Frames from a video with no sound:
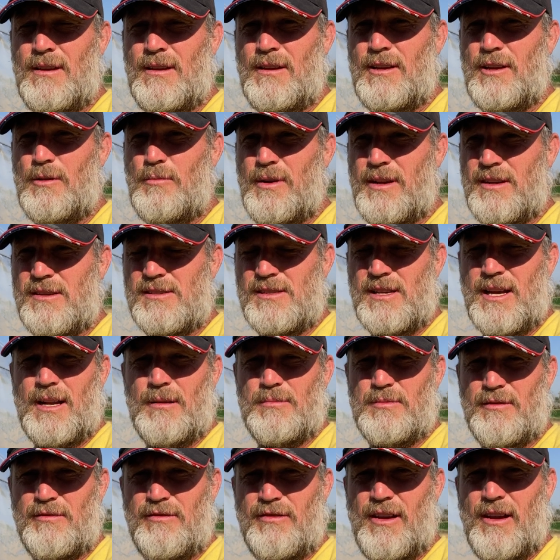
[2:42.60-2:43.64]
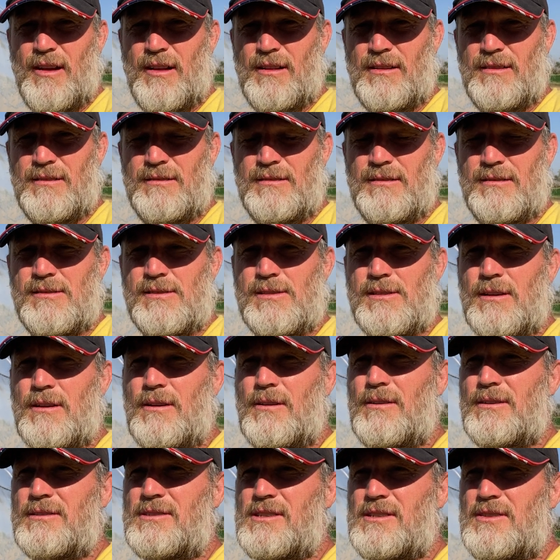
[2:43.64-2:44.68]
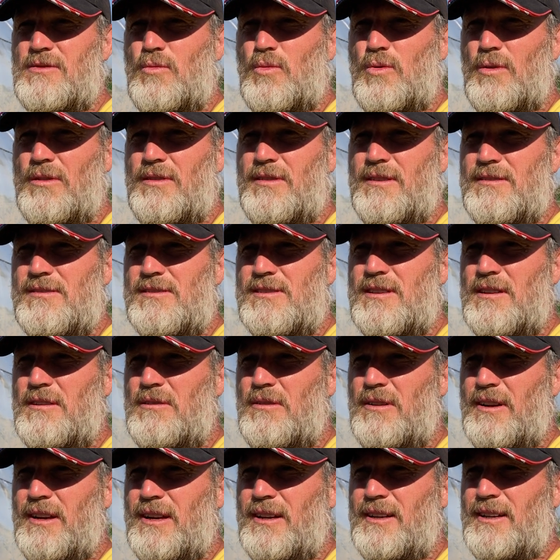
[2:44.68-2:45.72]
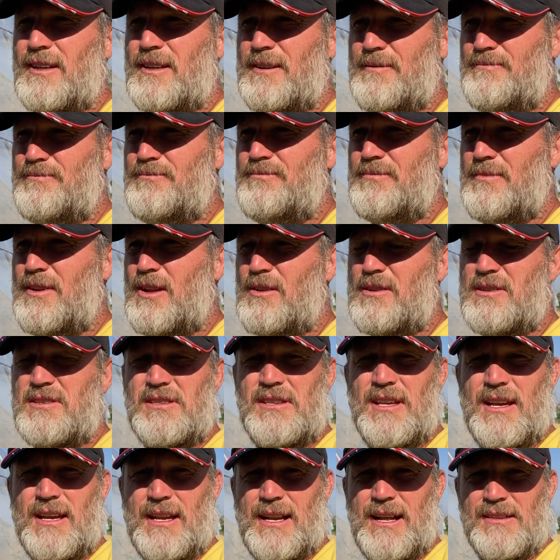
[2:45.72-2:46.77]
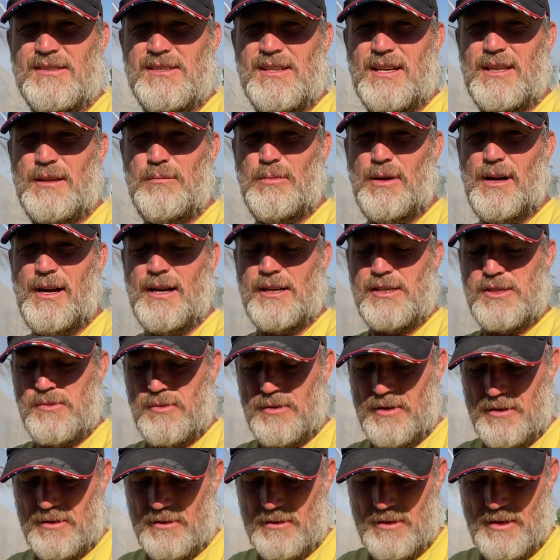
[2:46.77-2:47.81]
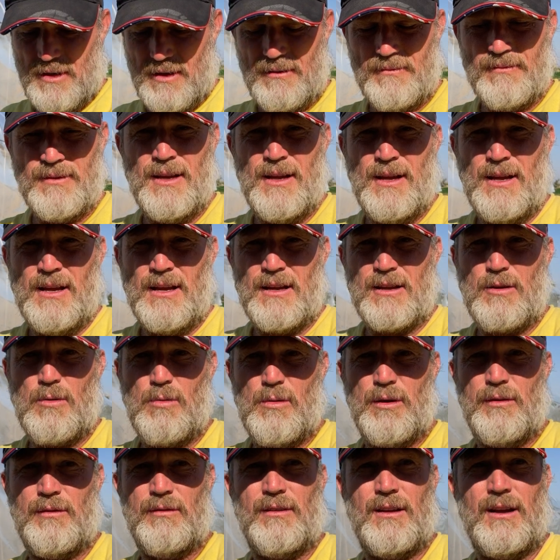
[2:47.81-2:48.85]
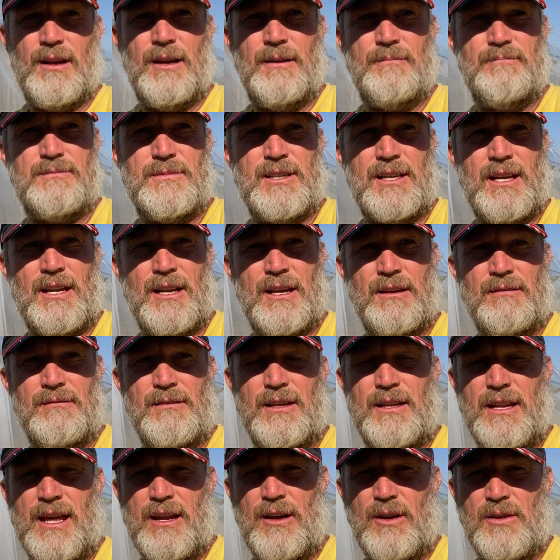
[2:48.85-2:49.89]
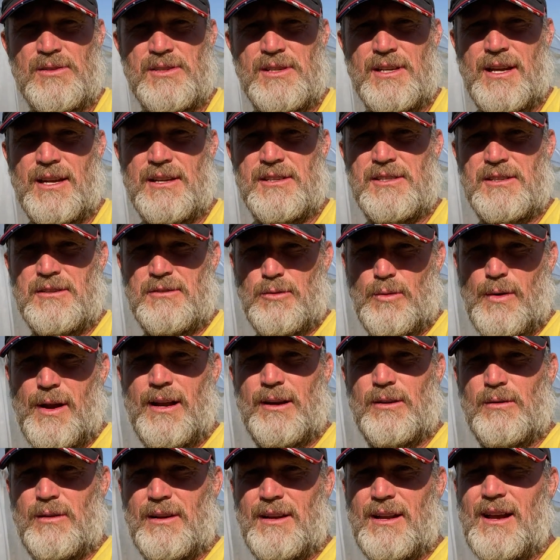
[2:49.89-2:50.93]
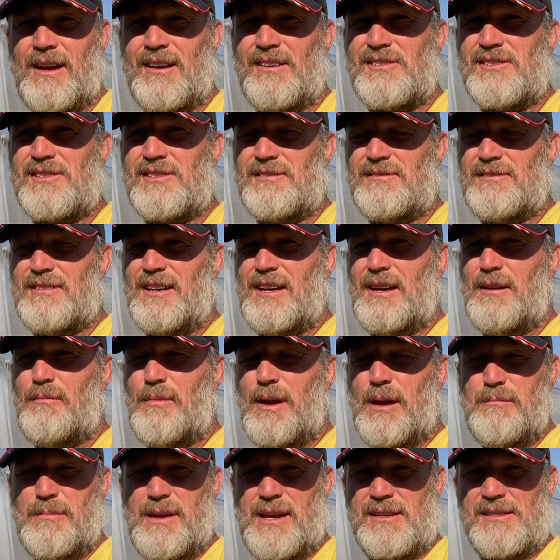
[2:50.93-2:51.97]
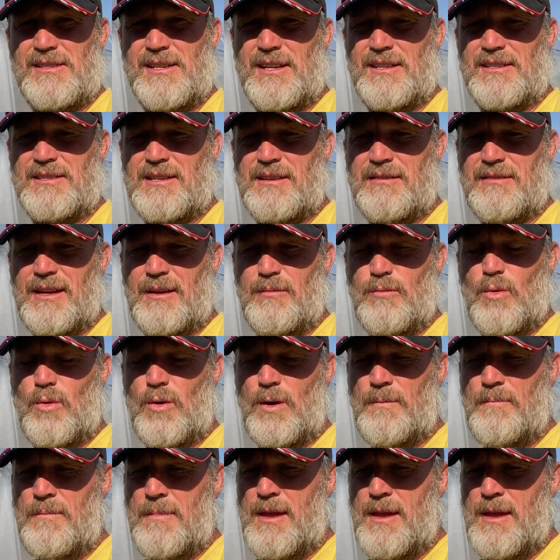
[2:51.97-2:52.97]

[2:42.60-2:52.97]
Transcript: You're being set up to fail. So it's just worth considering, just thinking outside the box when you're going to get an NRCS grant greenhouse. Might make sense to think more.